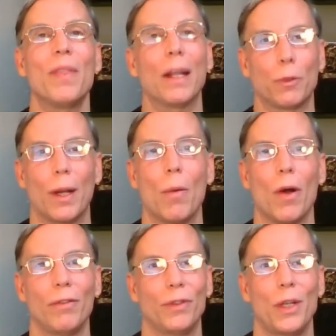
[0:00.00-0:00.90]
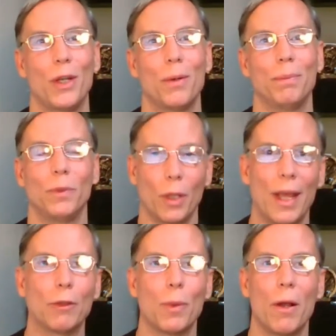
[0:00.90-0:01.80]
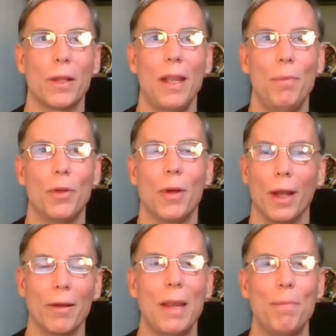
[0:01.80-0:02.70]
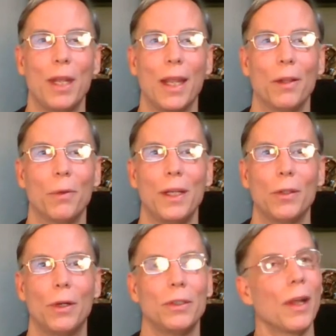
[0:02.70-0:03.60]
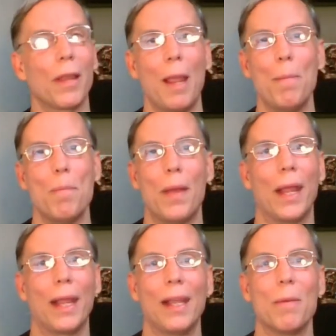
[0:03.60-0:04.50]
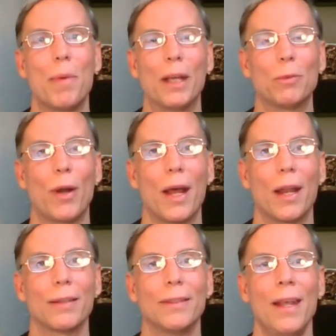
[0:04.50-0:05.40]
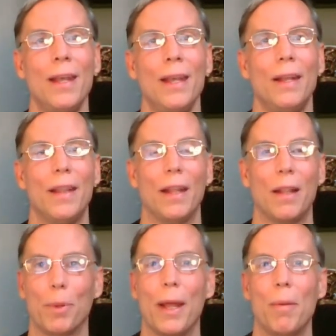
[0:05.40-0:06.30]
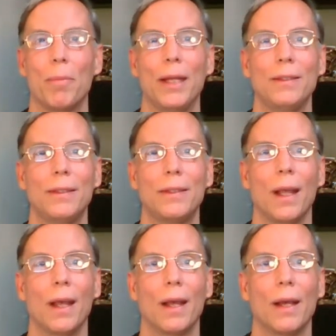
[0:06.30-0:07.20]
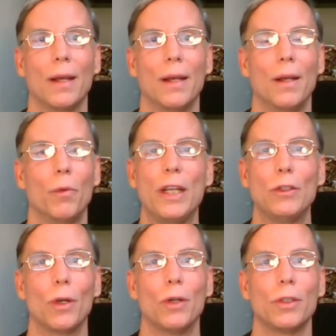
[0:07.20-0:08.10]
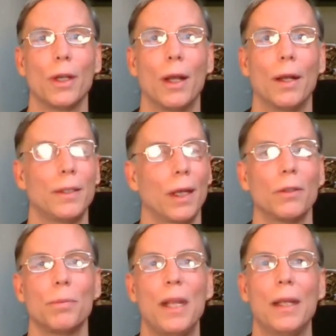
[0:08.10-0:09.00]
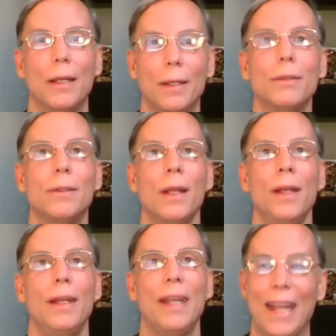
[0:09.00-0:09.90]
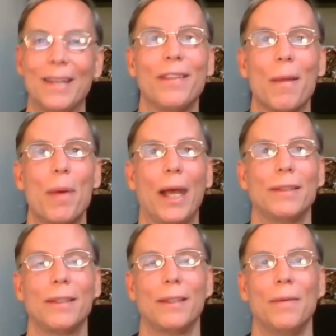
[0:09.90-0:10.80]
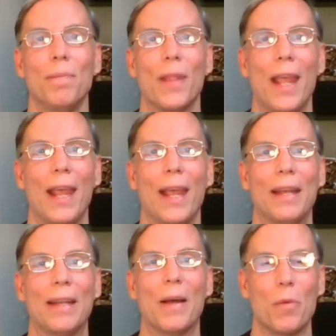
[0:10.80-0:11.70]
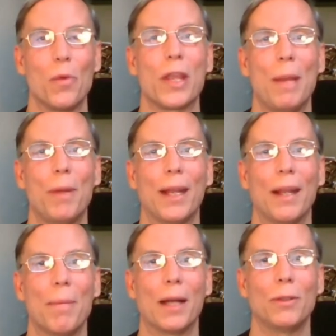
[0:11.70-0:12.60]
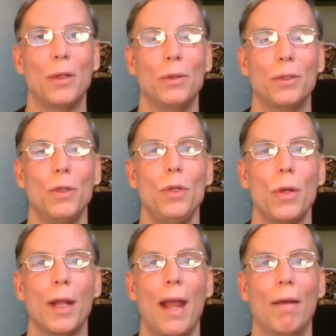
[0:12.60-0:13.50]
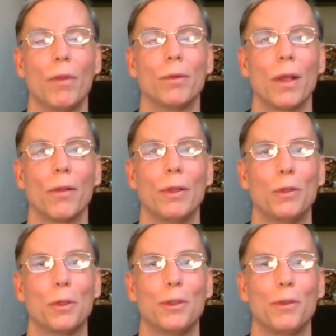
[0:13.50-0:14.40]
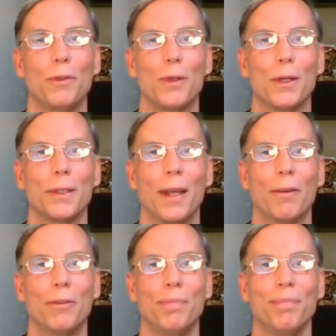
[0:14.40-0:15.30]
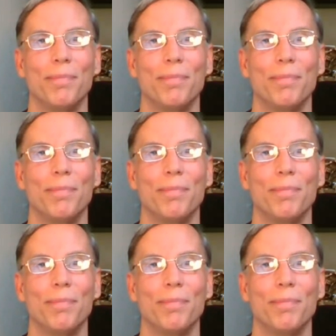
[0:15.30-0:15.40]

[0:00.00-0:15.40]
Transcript: That's what I want for you. So that's what I'll keep doing. I'll keep digging the research. I'll keep making the best products that the plant-based uh, research uh, tells me is, is the best. And uh, we'll keep getting them out to you so you can have those healthy choices for yourself.